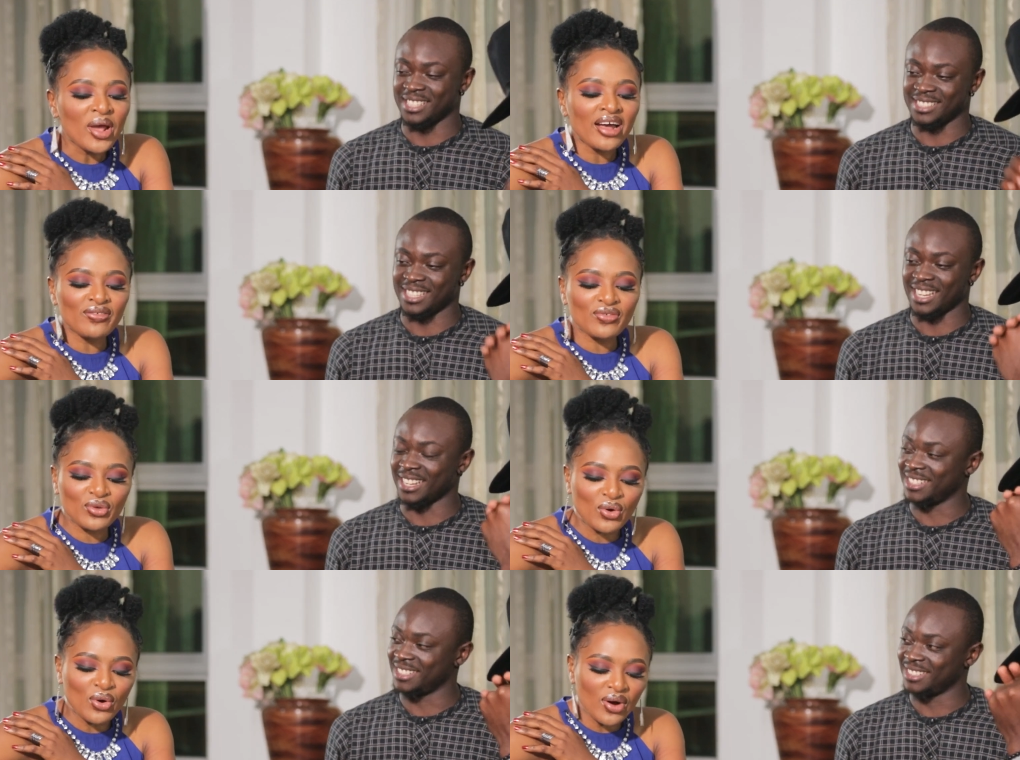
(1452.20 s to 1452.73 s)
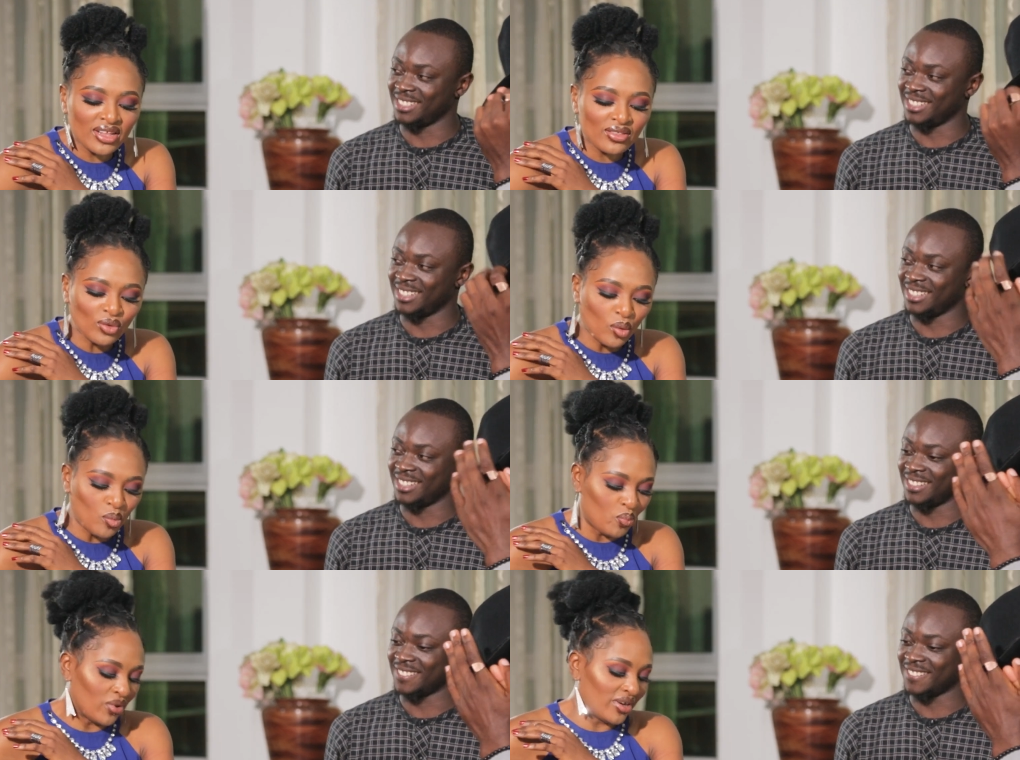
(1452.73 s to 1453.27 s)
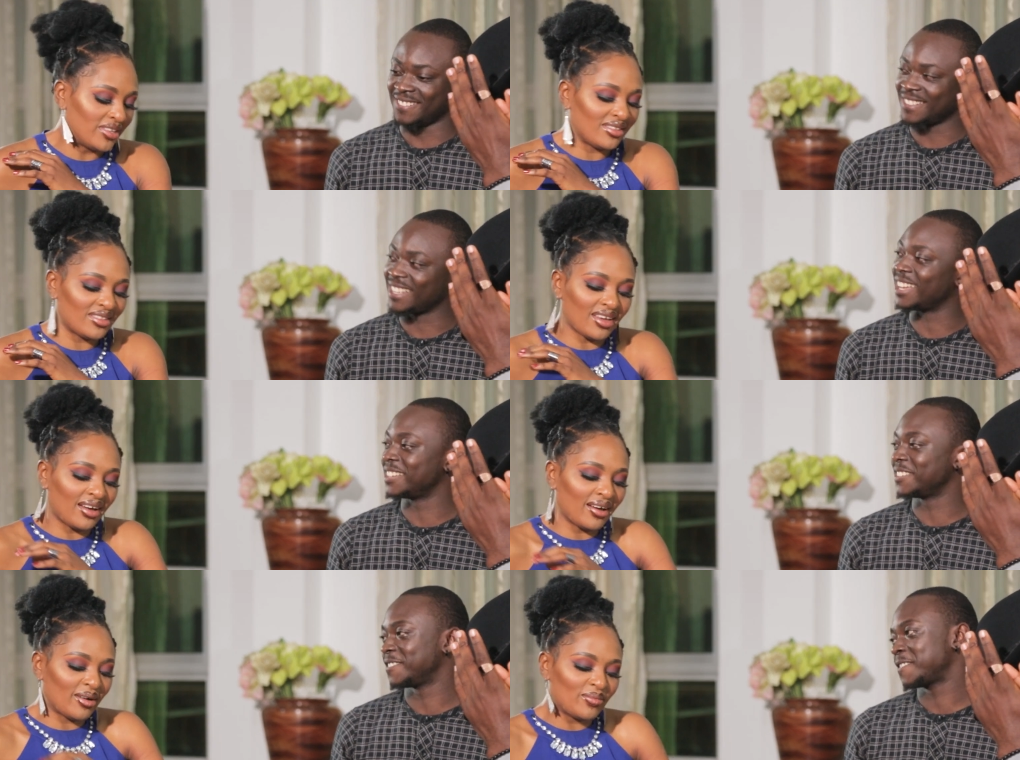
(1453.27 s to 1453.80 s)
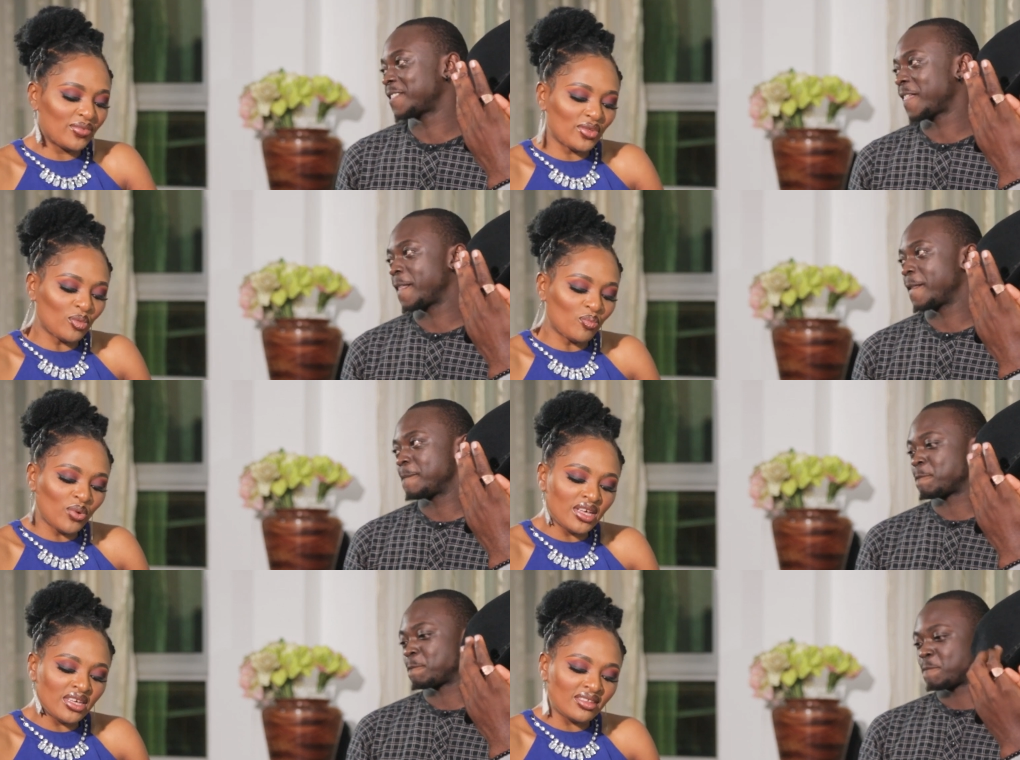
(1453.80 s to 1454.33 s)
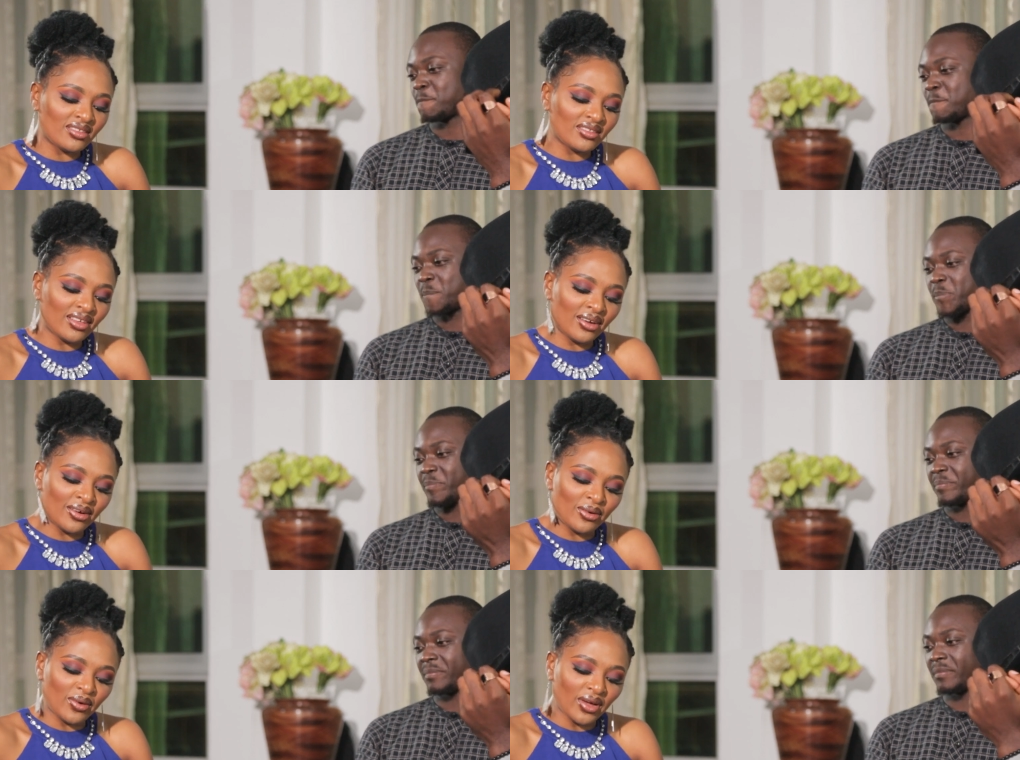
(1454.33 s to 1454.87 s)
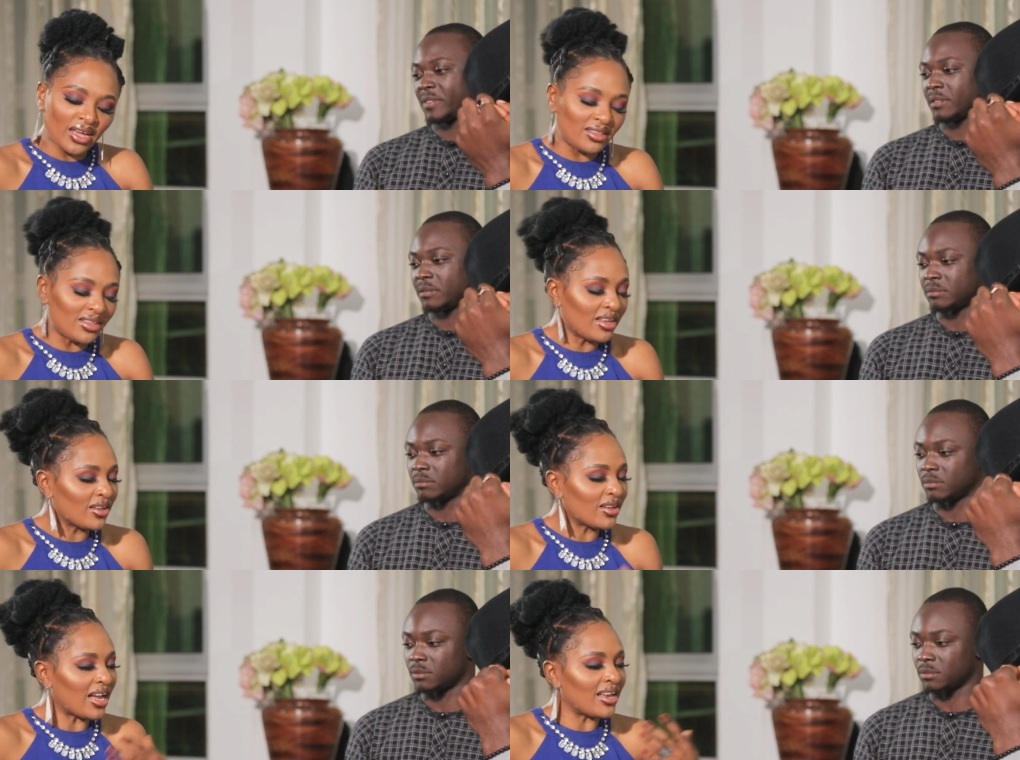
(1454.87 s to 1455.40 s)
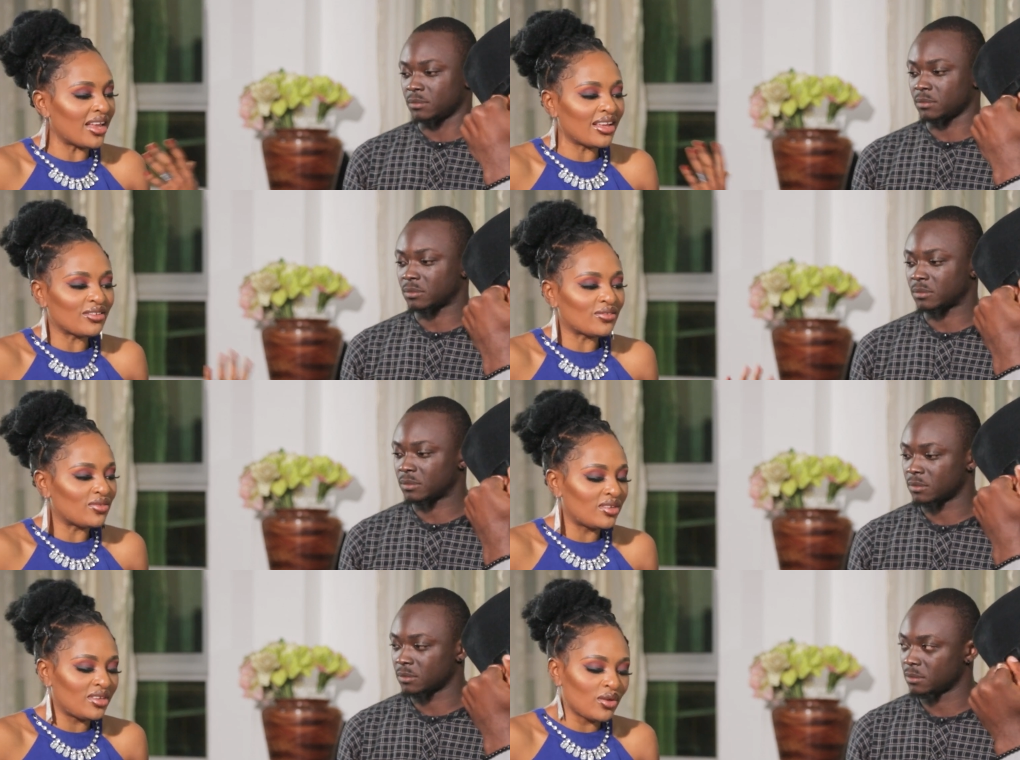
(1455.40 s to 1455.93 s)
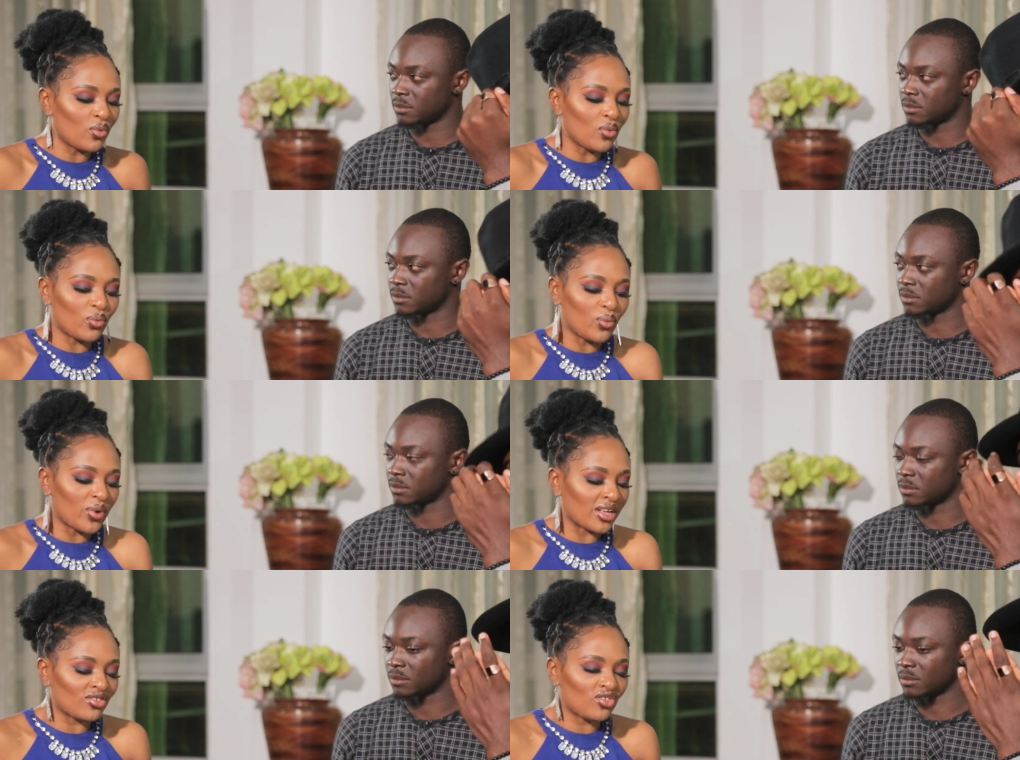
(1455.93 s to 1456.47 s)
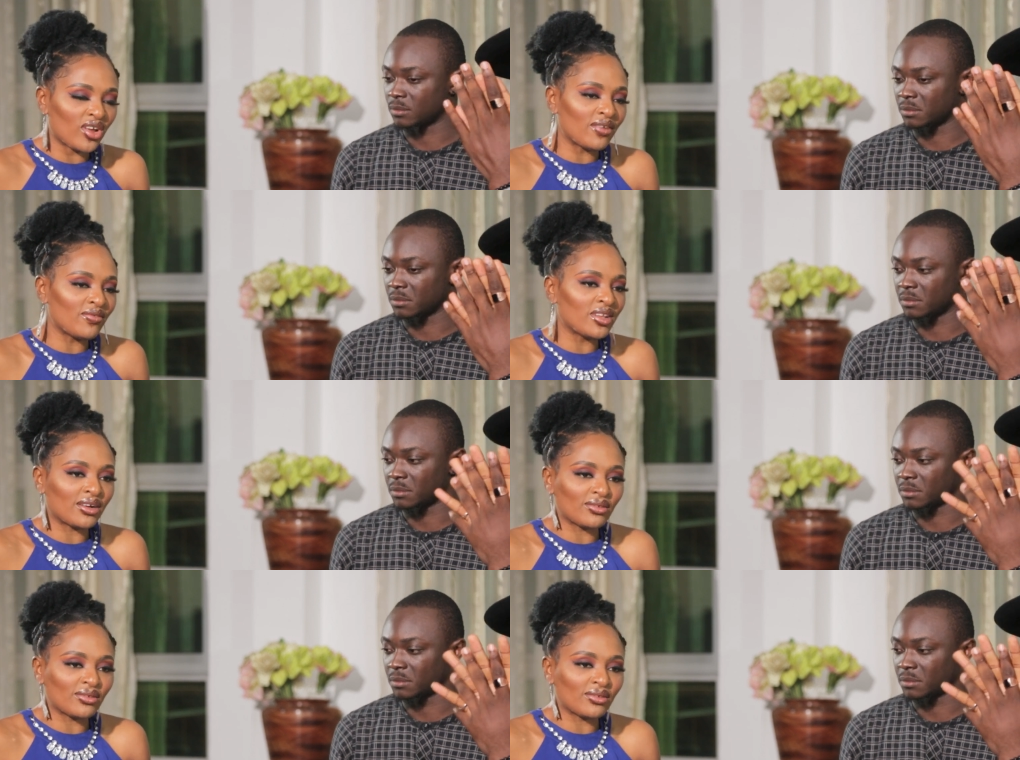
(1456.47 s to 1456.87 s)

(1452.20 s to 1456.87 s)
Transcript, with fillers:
Speaker 1: we have to go at some point. Um, so please, uh, I think at the end of the day, we are driving